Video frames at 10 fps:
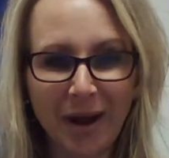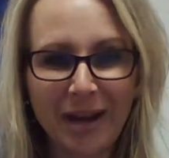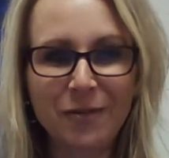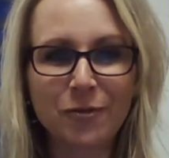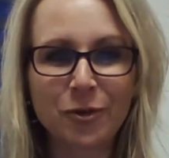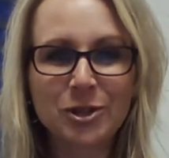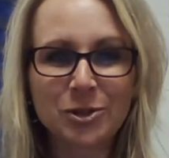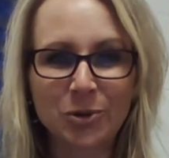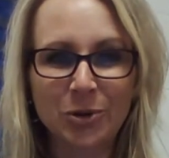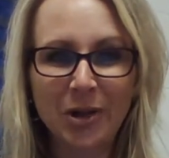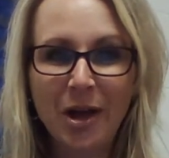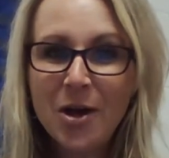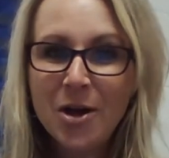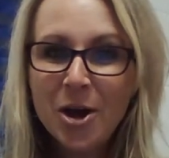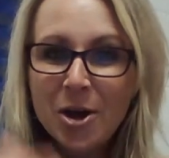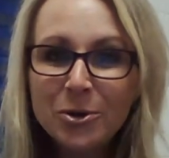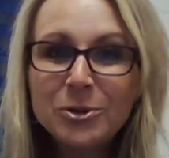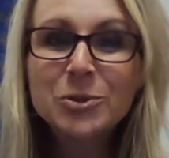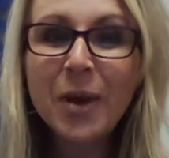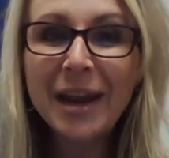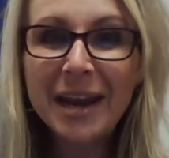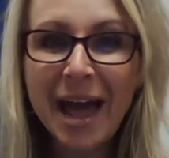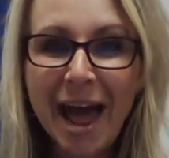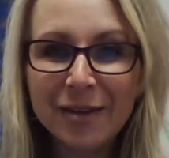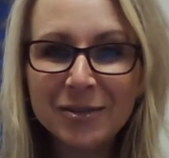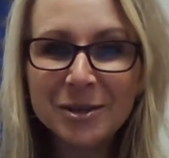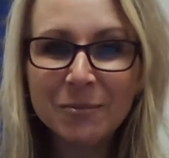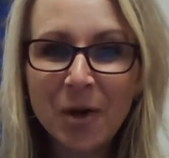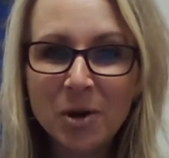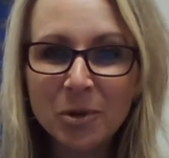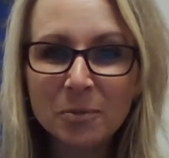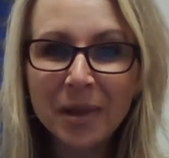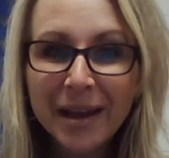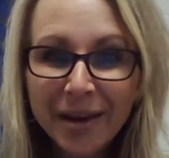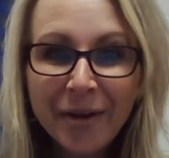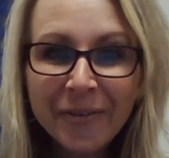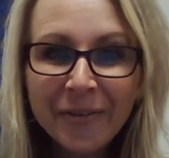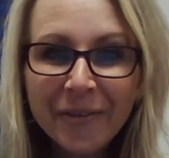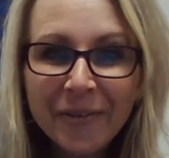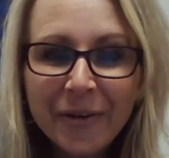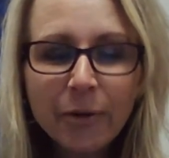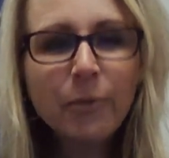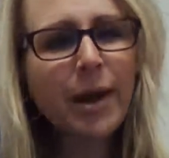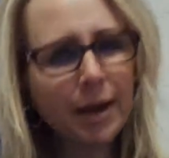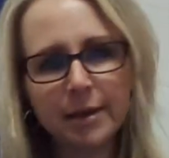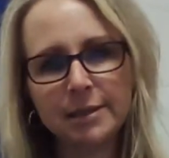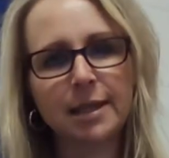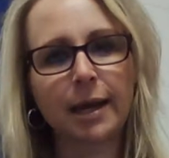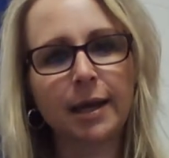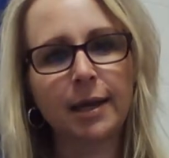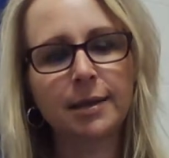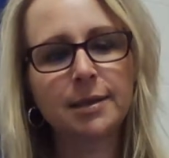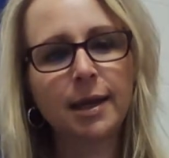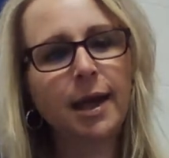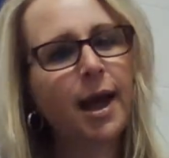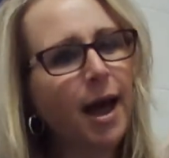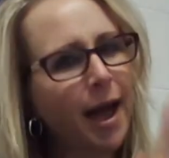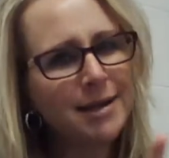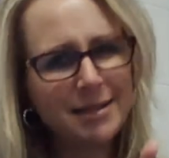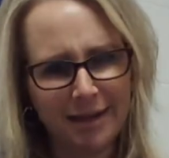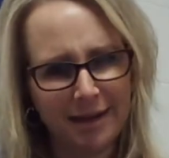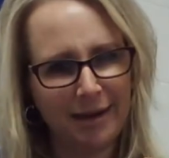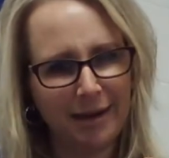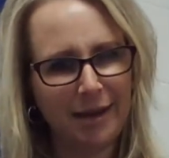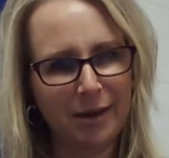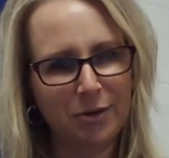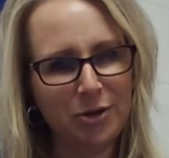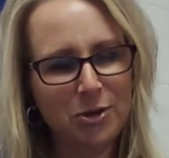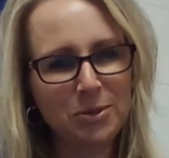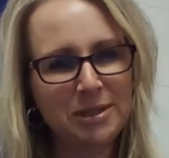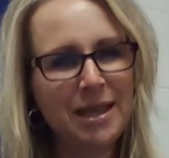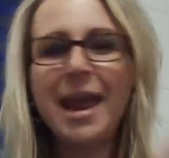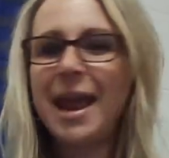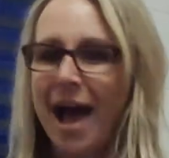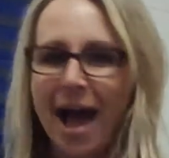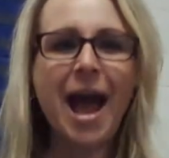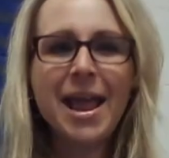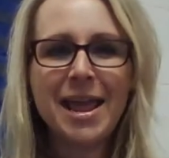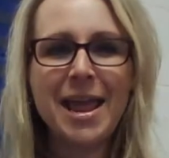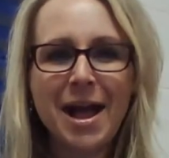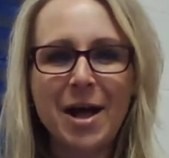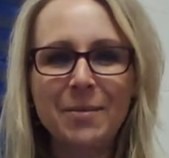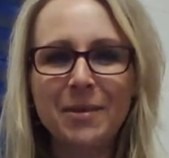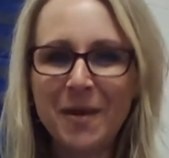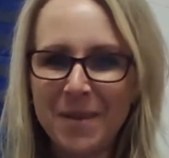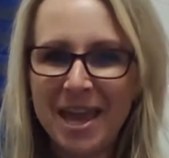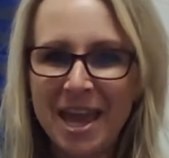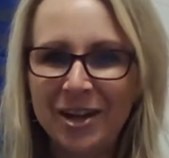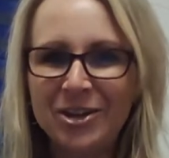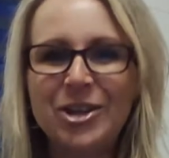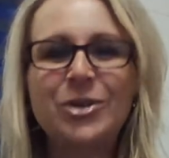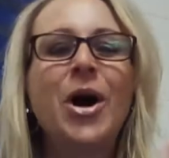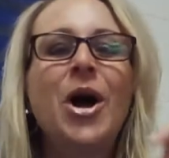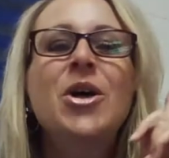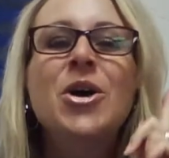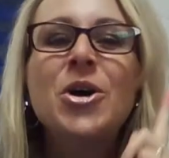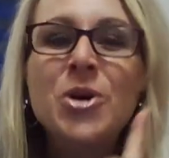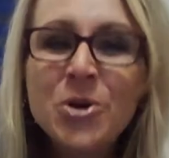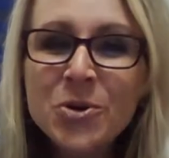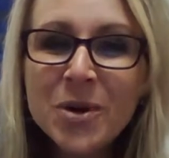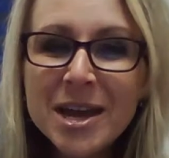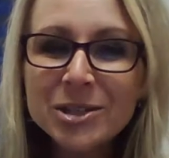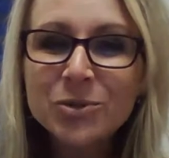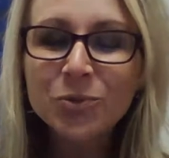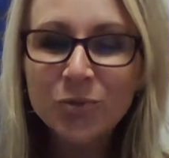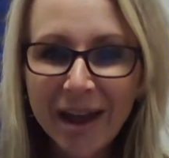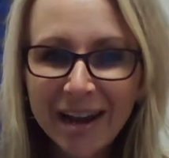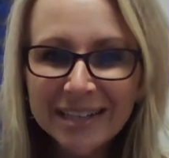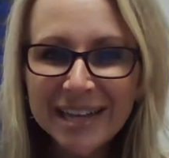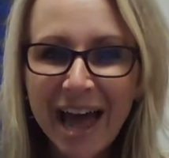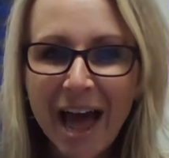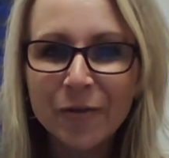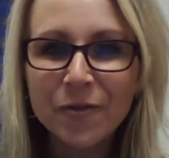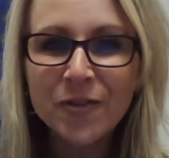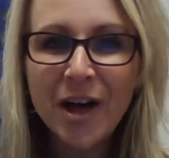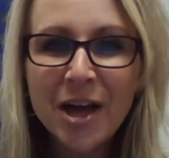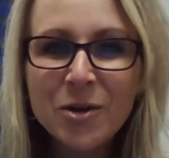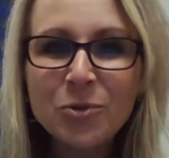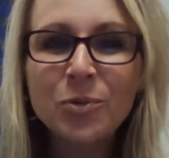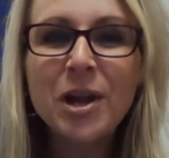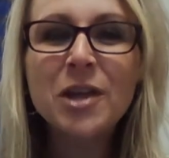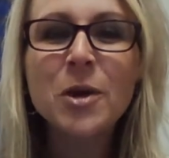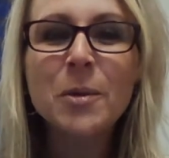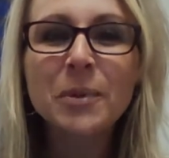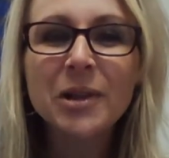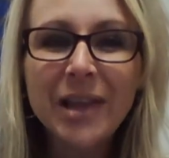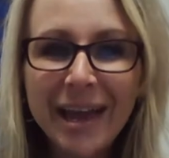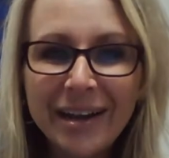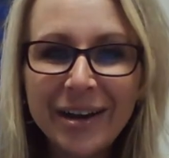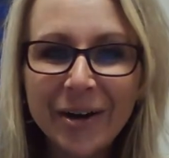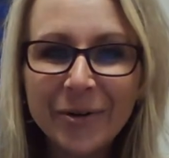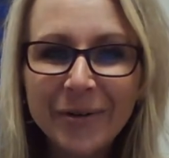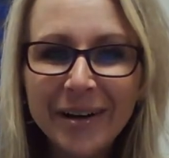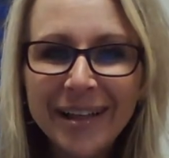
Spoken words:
ready for school. Who's ready to have some fun with Play-Doh? Wait a second. I didn't hear you say I am. Let me hear you. Who is ready to have fun with Play-Doh?